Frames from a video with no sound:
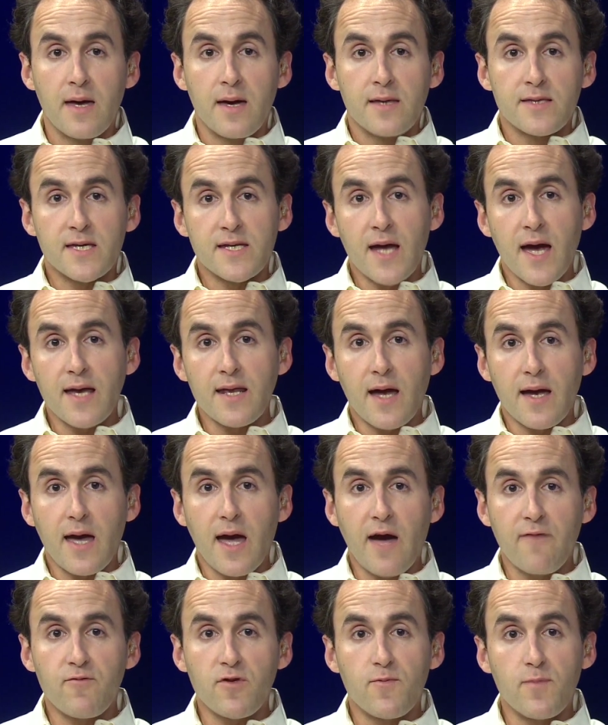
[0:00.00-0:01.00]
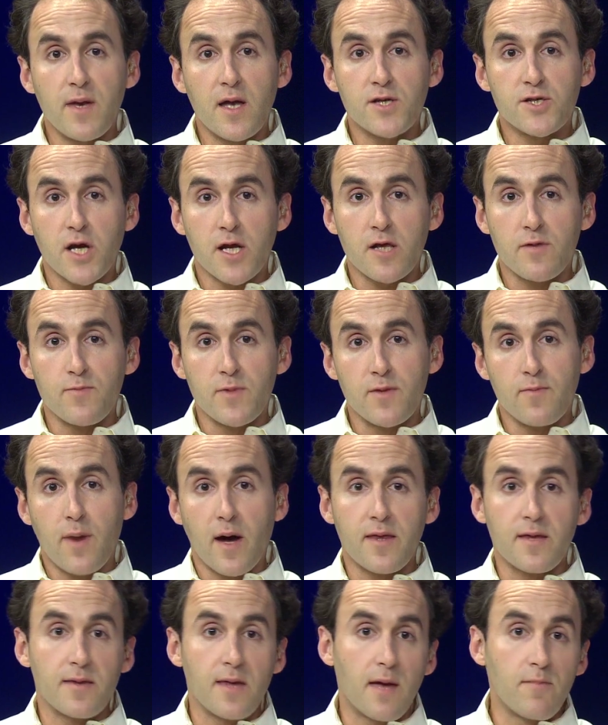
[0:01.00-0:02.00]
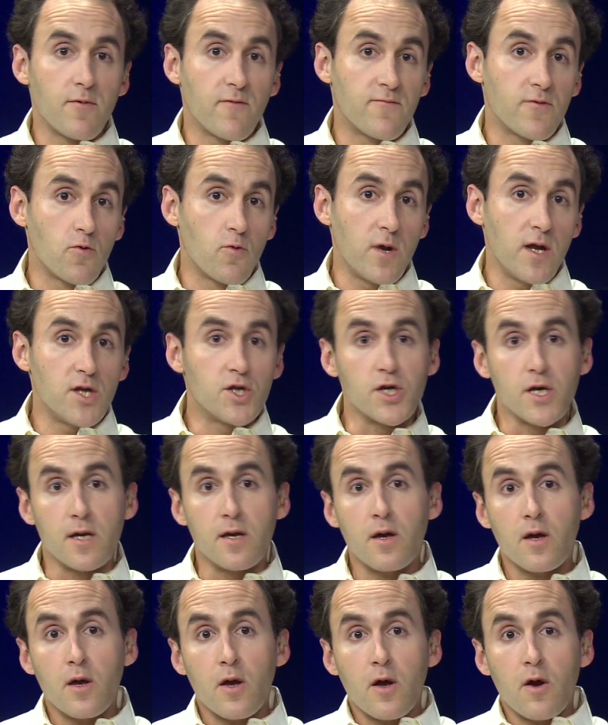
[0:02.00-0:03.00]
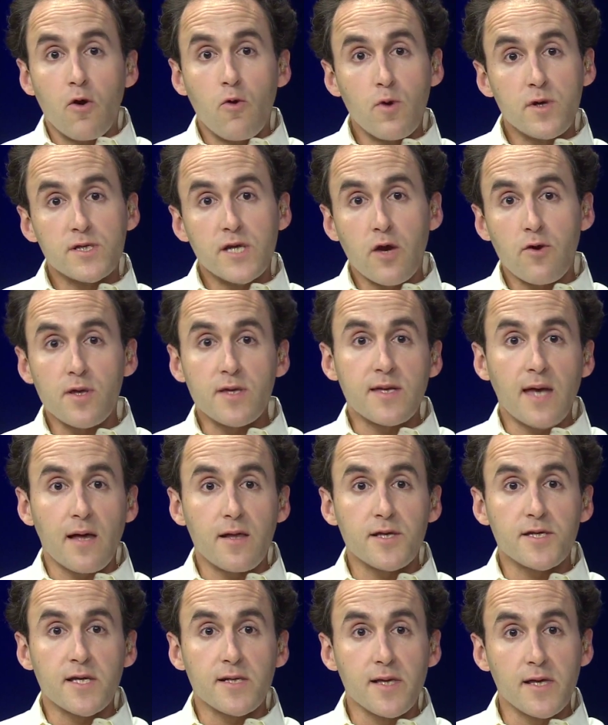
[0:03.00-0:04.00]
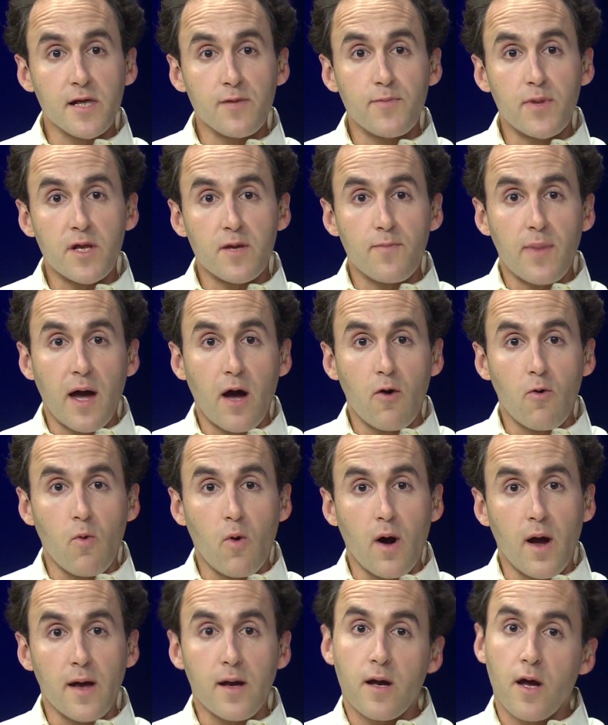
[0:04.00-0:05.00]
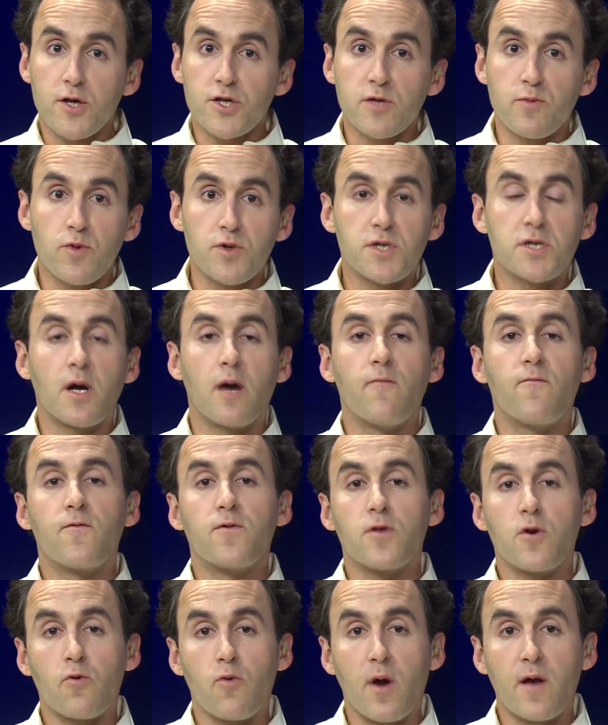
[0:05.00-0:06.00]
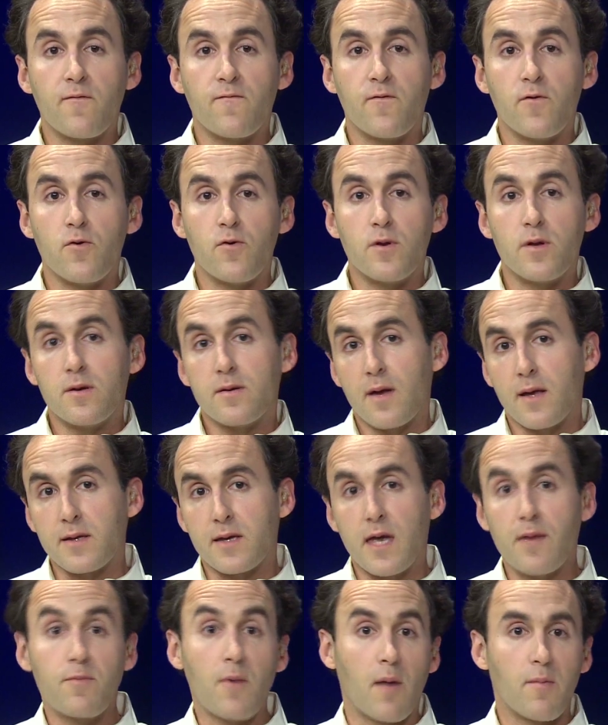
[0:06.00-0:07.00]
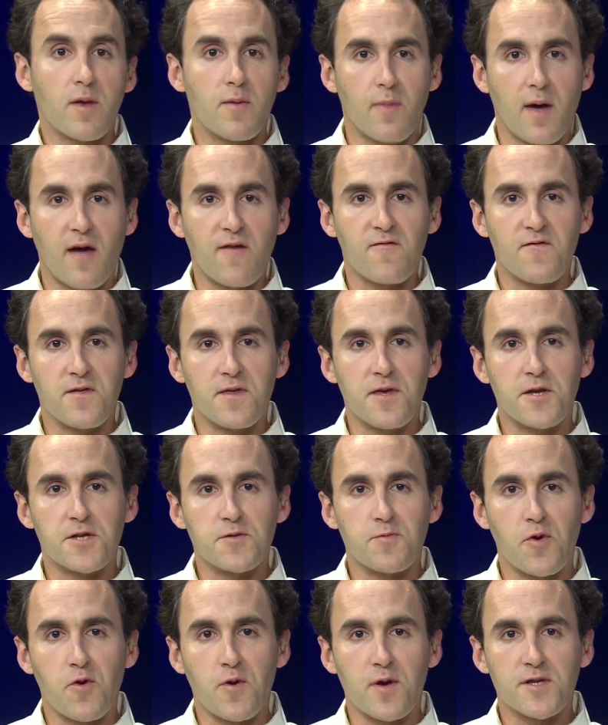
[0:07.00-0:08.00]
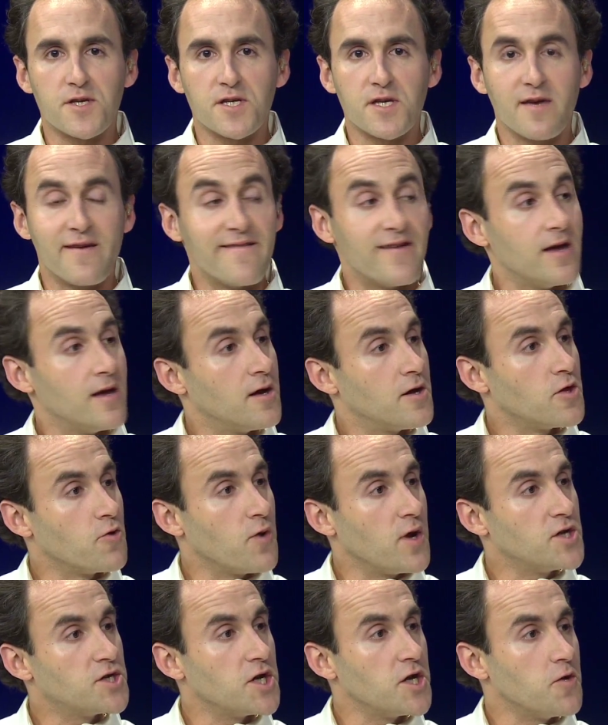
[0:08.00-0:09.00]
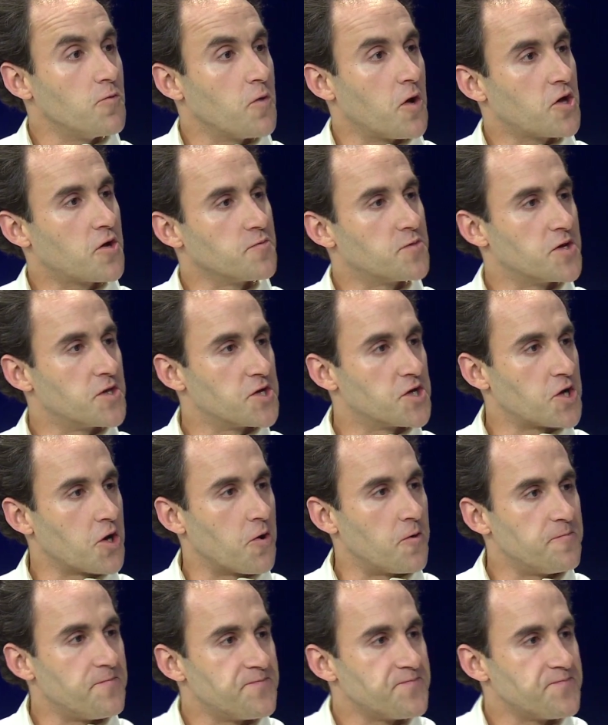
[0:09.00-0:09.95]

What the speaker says: Tonight, I have with me a gentleman by the name of Luigi, who is here to tell us a little bit about why customers come for the great food and keep coming back for the experience. Luigi, welcome to the show.